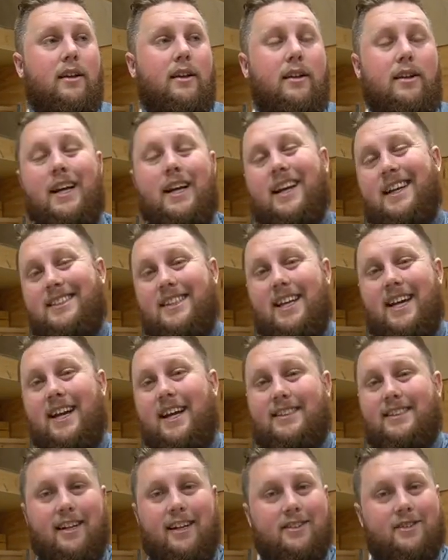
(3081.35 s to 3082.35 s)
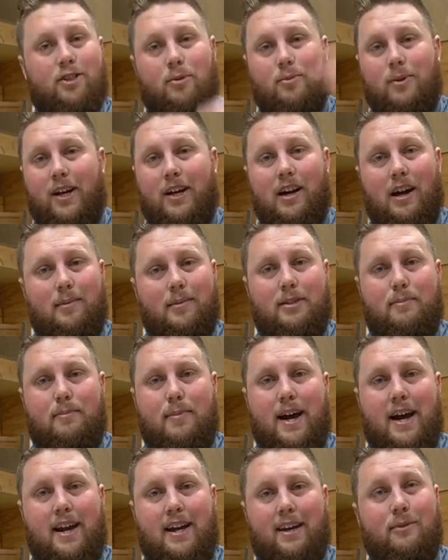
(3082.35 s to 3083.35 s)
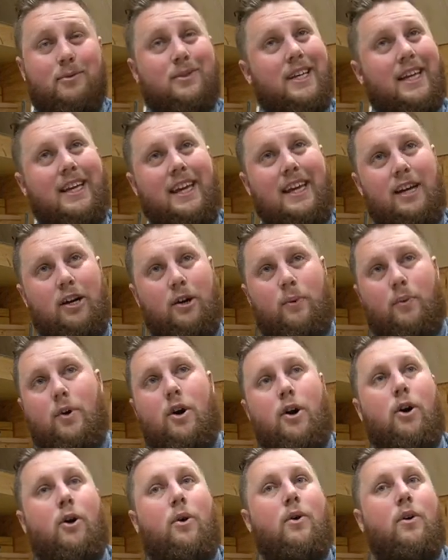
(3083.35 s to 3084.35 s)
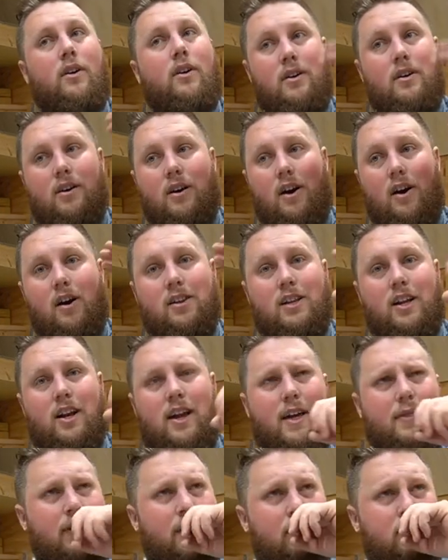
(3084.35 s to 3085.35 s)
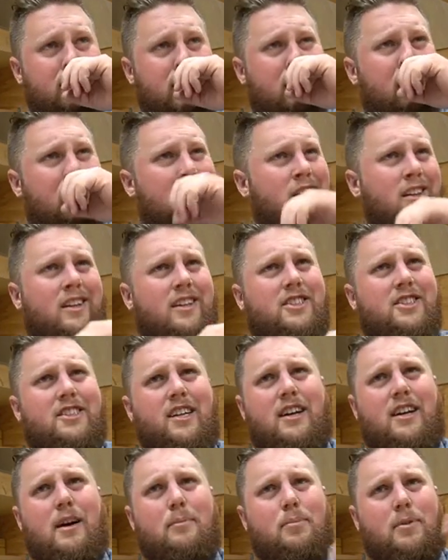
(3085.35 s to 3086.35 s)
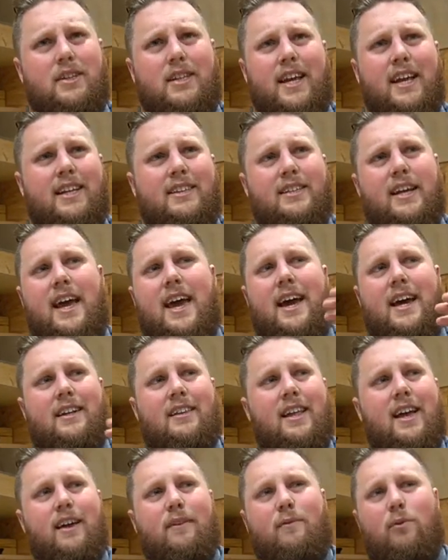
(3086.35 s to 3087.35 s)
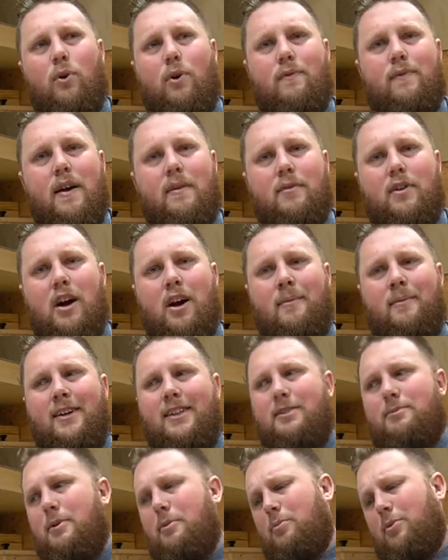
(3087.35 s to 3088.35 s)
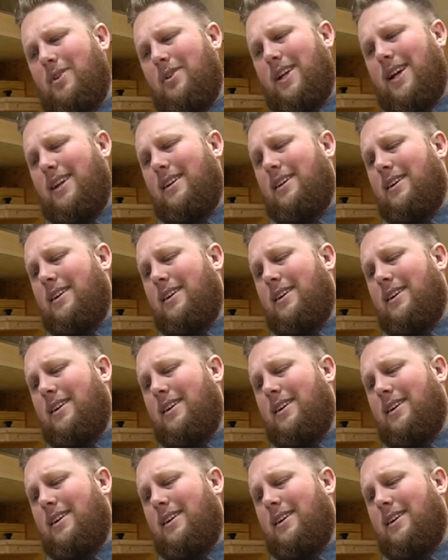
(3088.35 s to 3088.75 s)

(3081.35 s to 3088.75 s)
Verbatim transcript: Like I said, I saw so many comments about it. It was like in a row, all in. I think it was like all in just a couple days. I had like four or five comments. People were like,